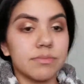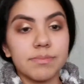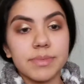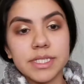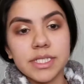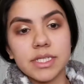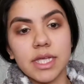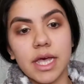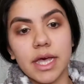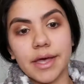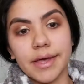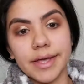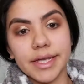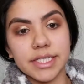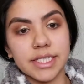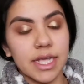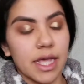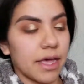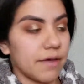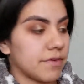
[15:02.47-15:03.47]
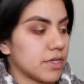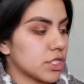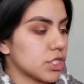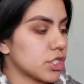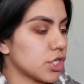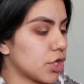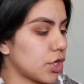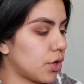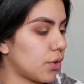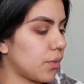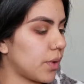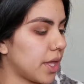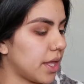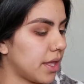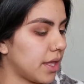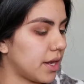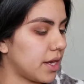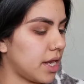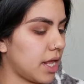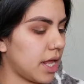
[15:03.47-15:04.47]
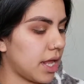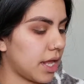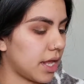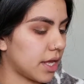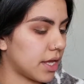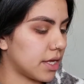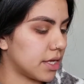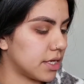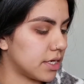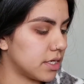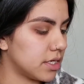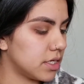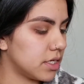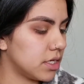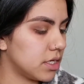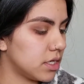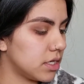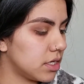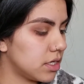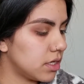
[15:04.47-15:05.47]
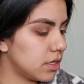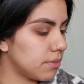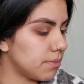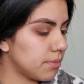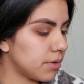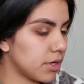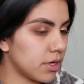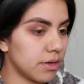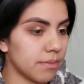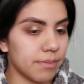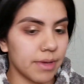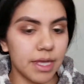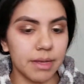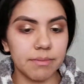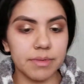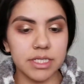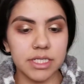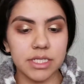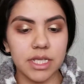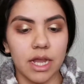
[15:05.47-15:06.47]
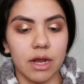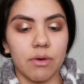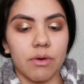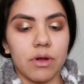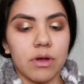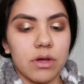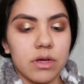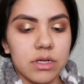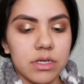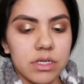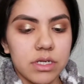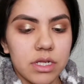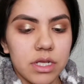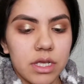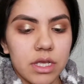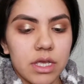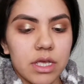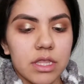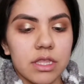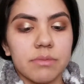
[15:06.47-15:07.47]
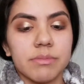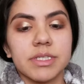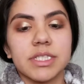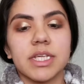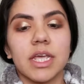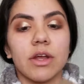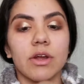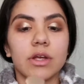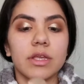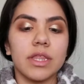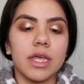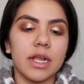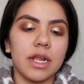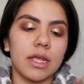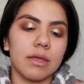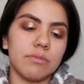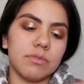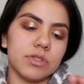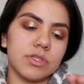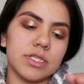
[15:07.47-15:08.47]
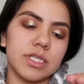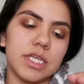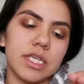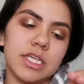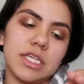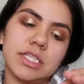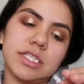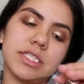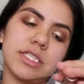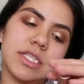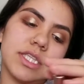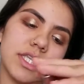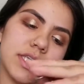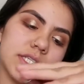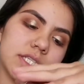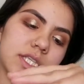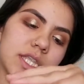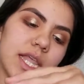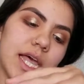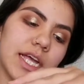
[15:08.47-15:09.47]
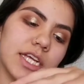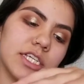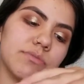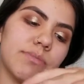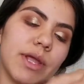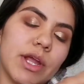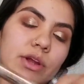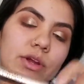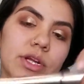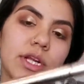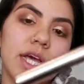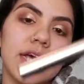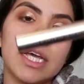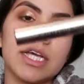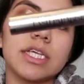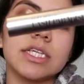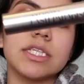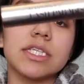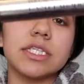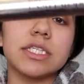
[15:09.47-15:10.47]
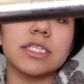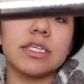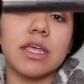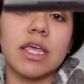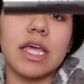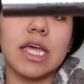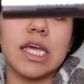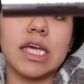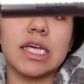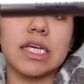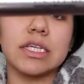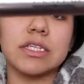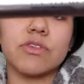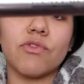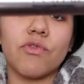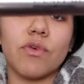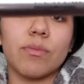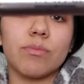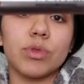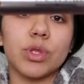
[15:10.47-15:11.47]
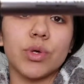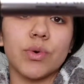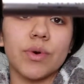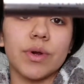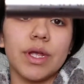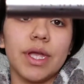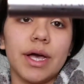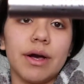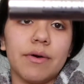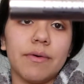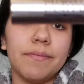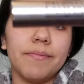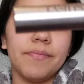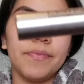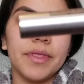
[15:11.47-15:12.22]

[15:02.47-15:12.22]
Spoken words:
besides having to go in and put my mascara on. The mascara that I'm using is this Lash Paradise. It is from L'Oreal.